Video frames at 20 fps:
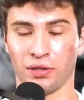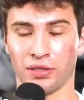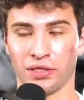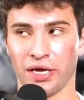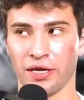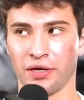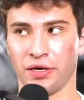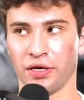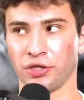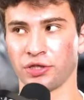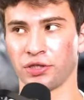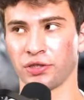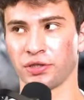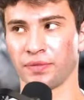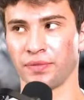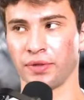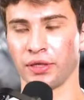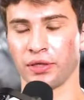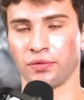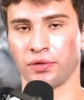the
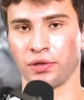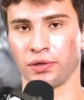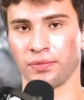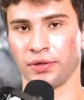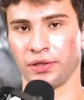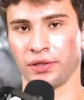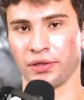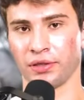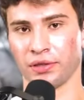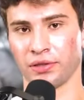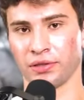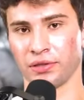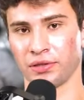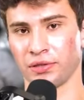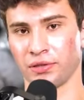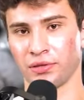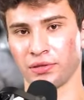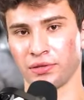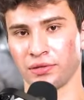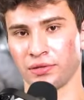detonation's a big one
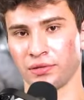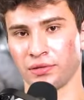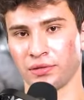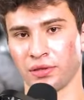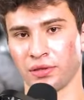because